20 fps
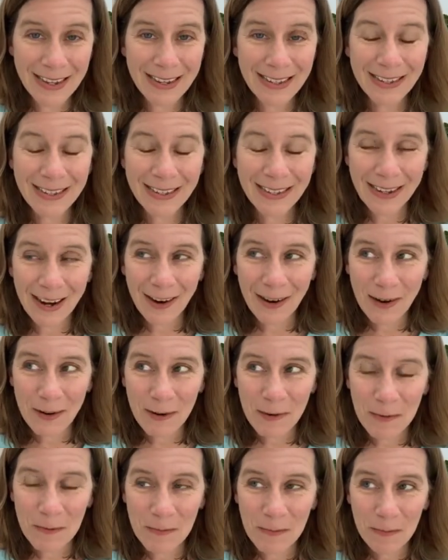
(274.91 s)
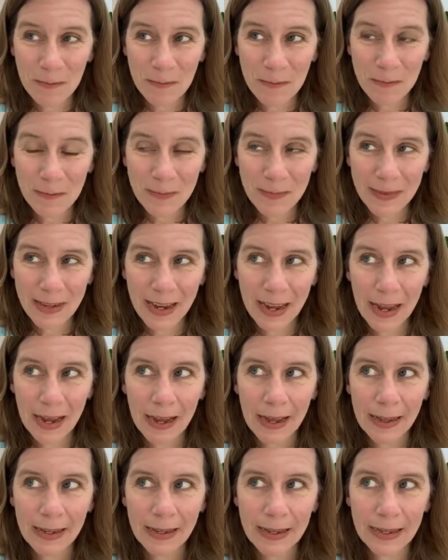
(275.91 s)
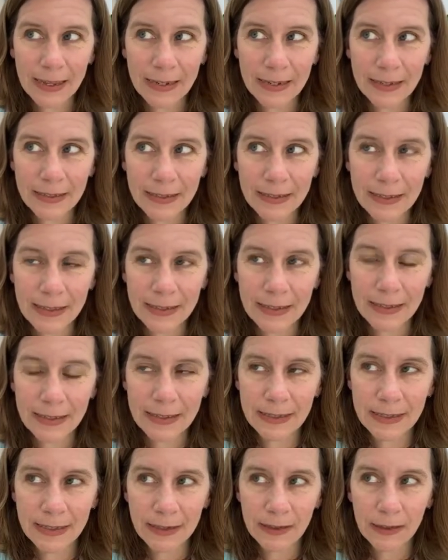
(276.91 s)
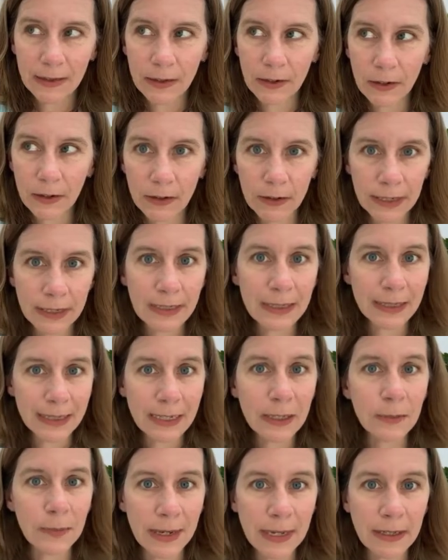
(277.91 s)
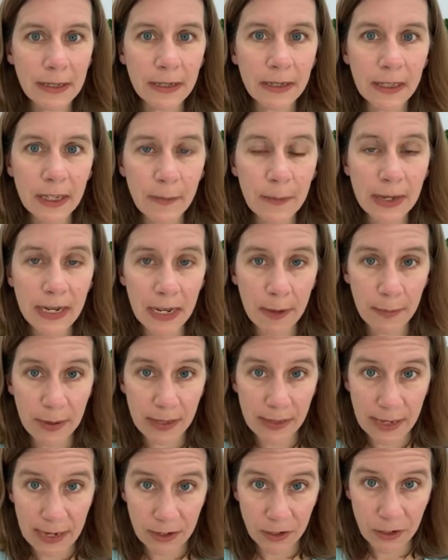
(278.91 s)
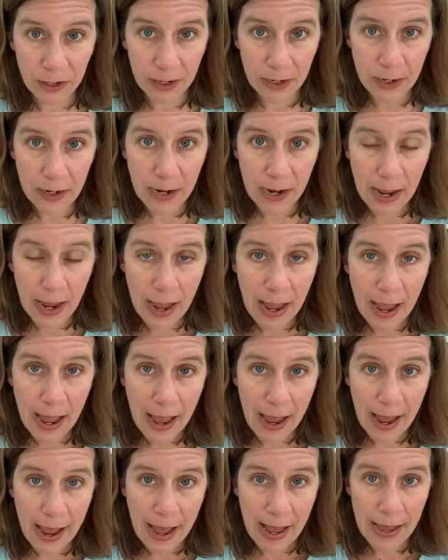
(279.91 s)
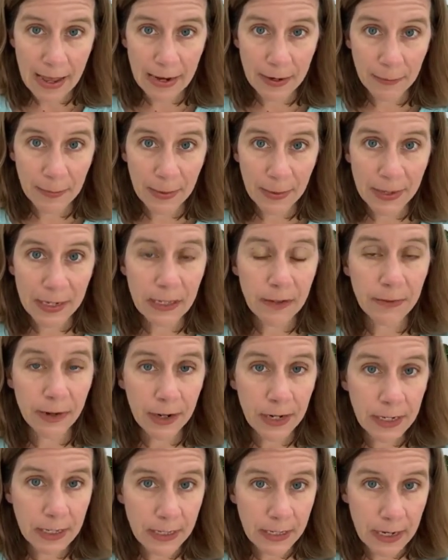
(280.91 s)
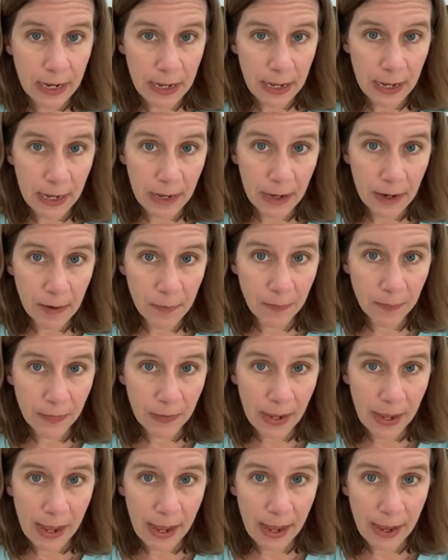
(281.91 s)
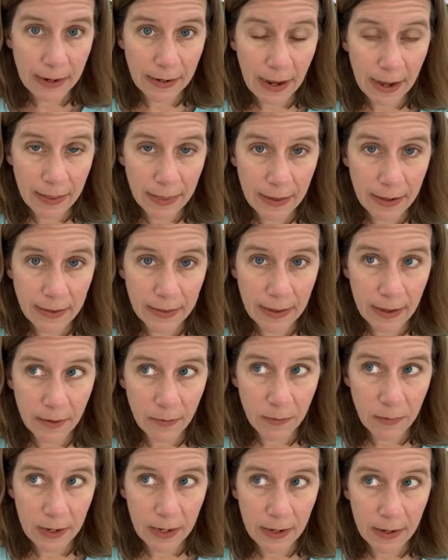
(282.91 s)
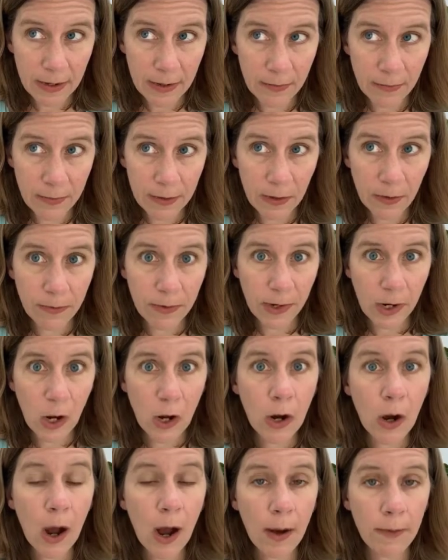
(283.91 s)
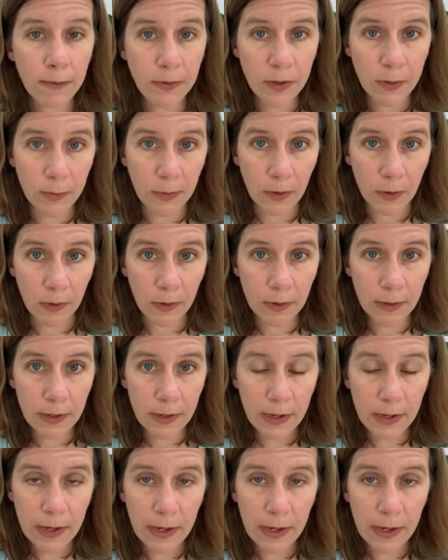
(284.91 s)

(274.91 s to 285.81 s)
So it is this it's basically manipulation, but it's very sneaky. And I think that we feel very uncomfortable